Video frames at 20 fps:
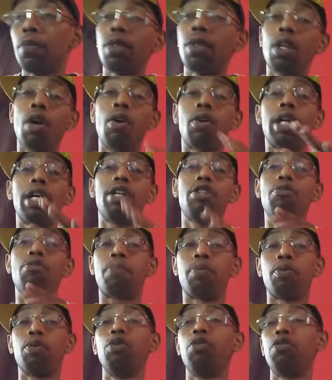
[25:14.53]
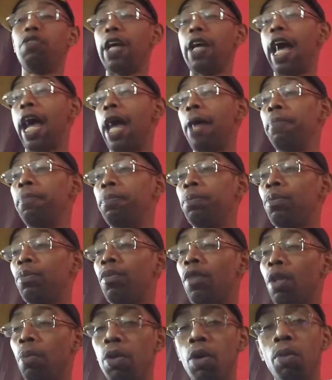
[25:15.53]
Okay, you proved that.
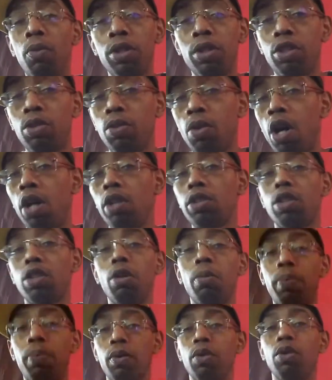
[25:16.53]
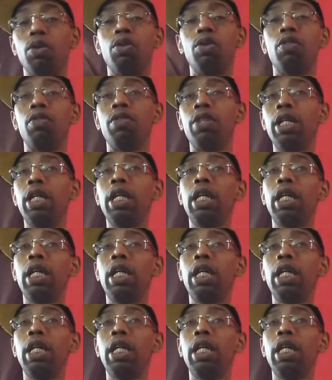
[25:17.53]
But what you also proved